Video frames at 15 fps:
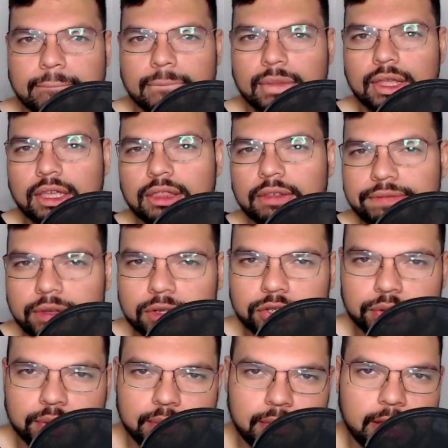in the
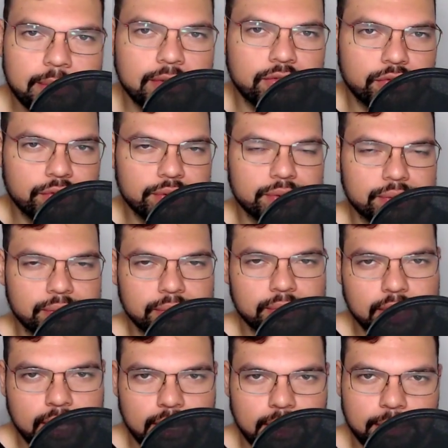future, it may be true
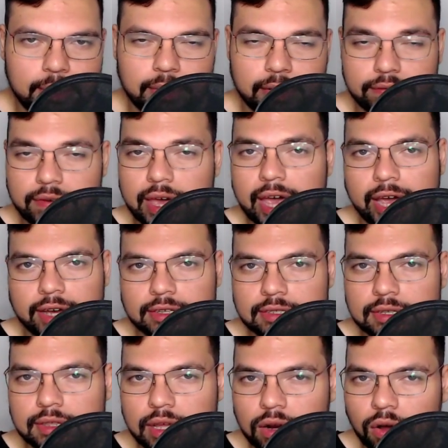and it may be
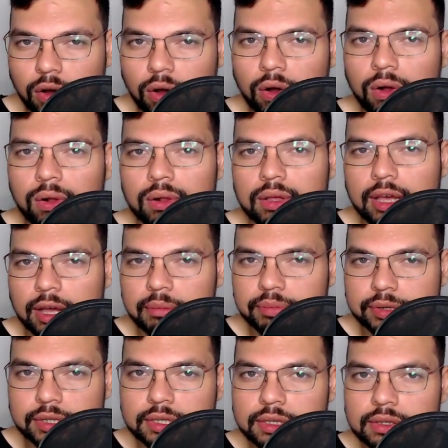fact that all
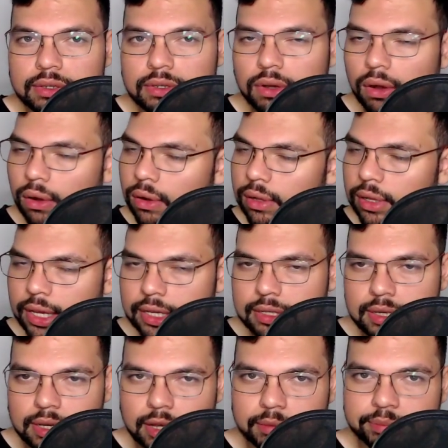companies, all legacy
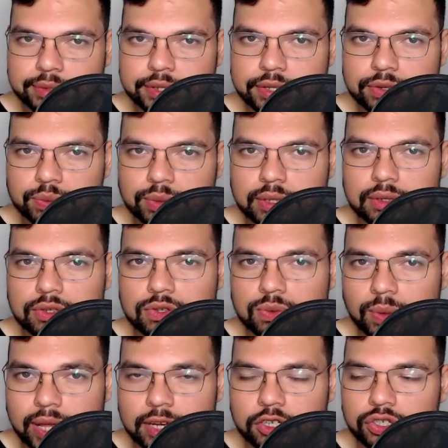companies, will
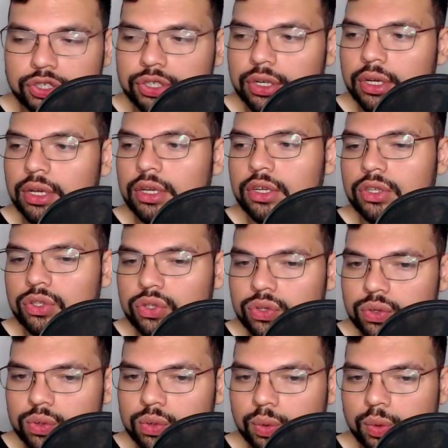switch
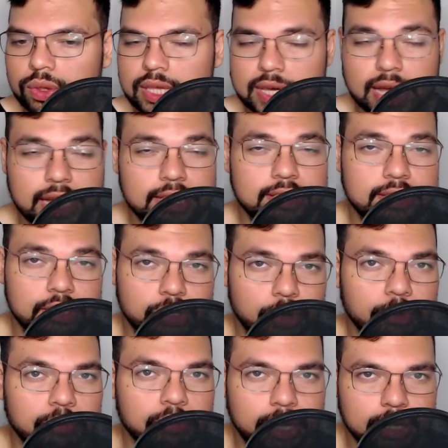to the ICO
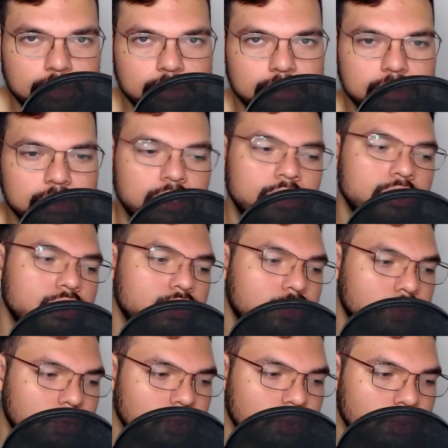model,
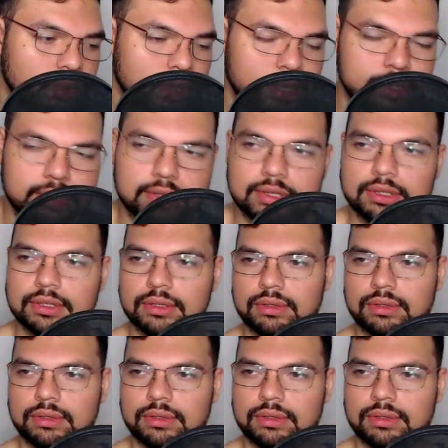to this